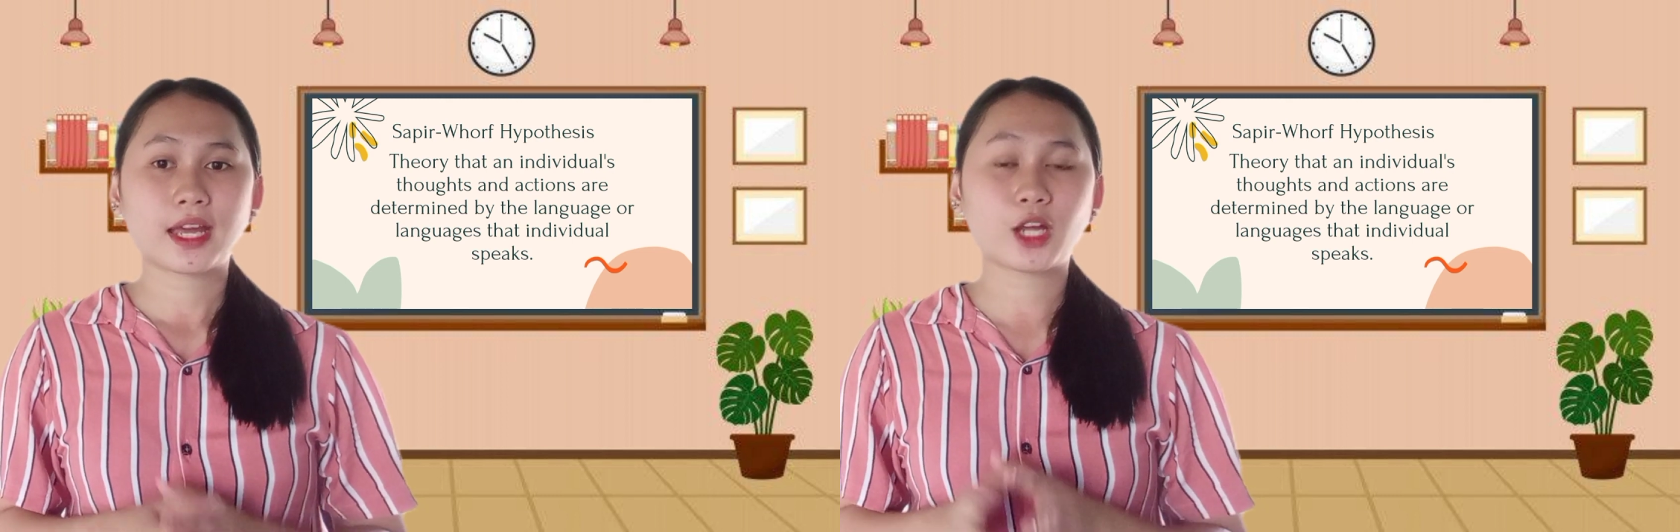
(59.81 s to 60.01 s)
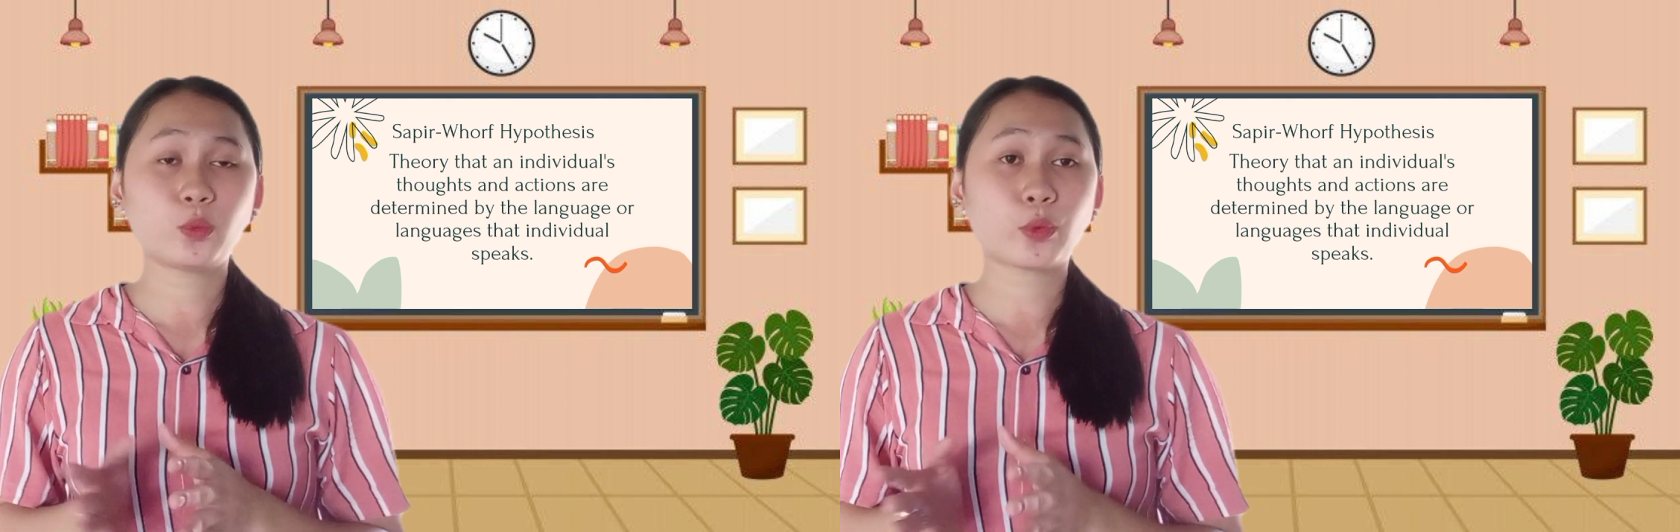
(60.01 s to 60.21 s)

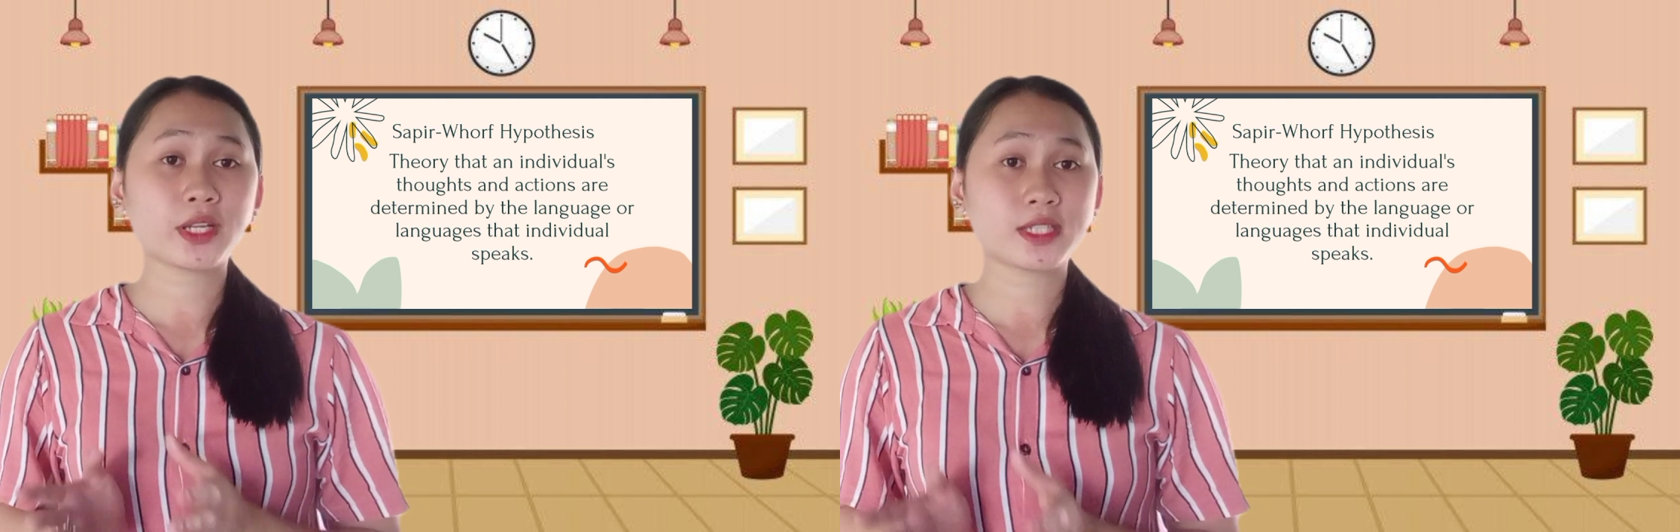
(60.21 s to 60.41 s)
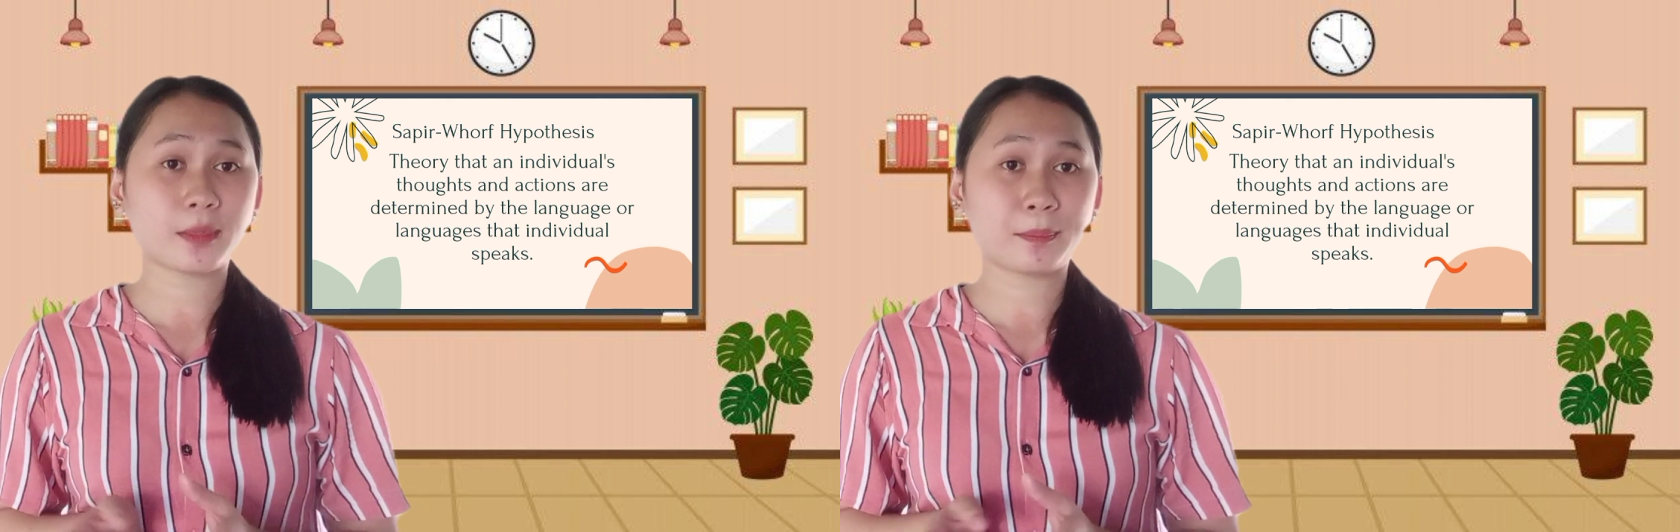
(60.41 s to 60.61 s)

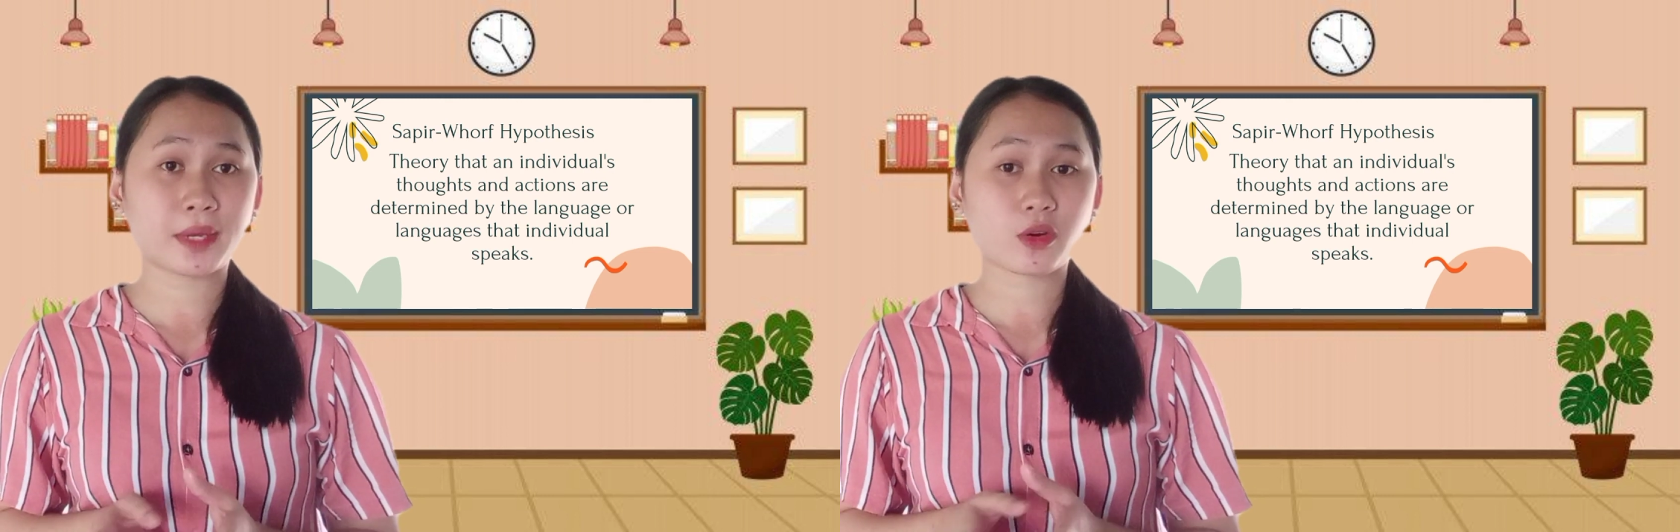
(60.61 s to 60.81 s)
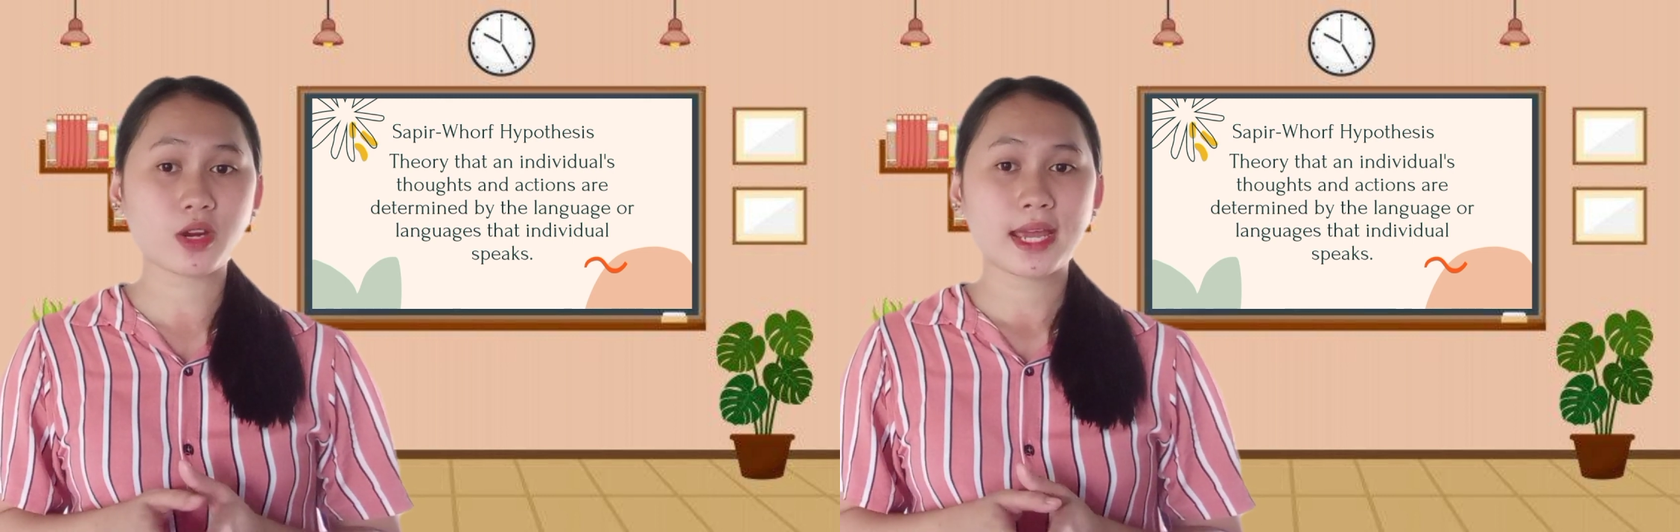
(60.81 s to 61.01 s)
Edward
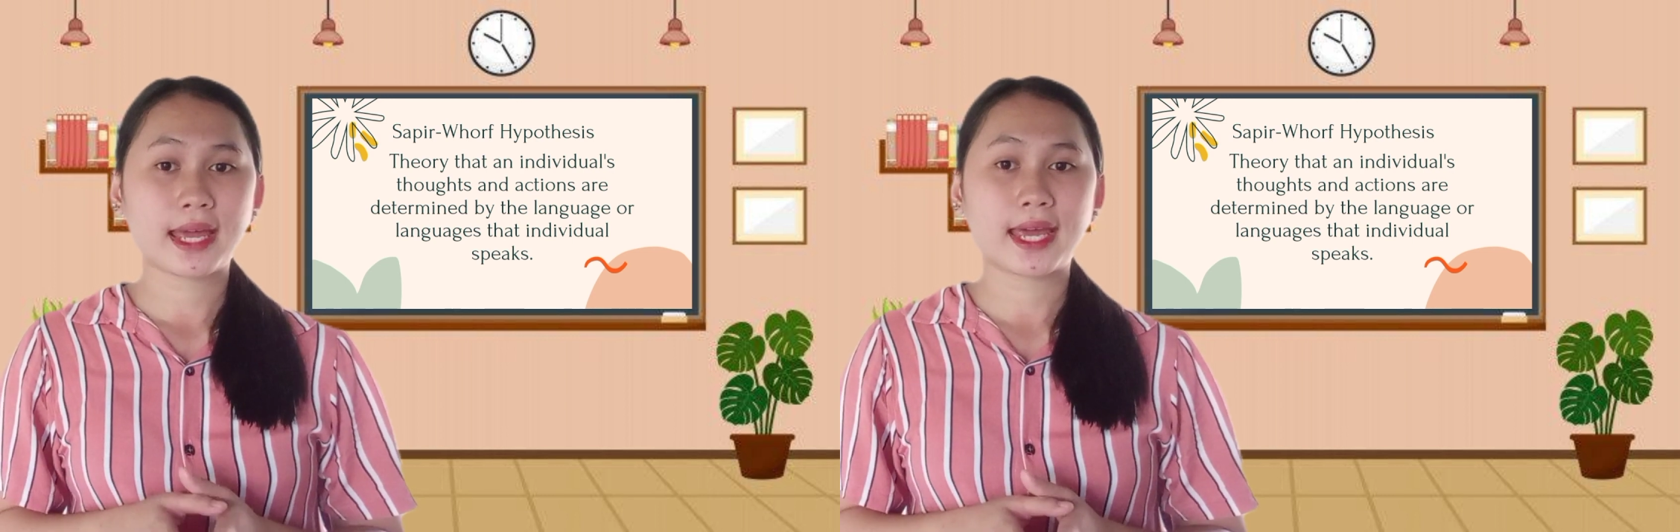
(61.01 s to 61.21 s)
Sapir